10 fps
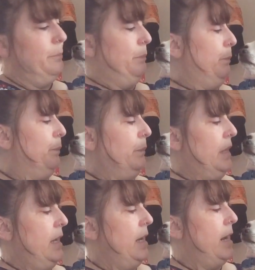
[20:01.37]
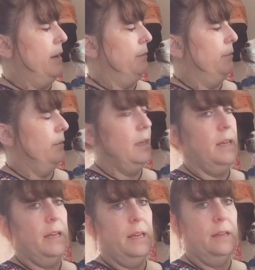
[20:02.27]

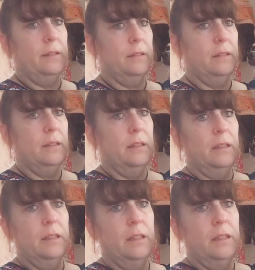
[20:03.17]
(no one is talking)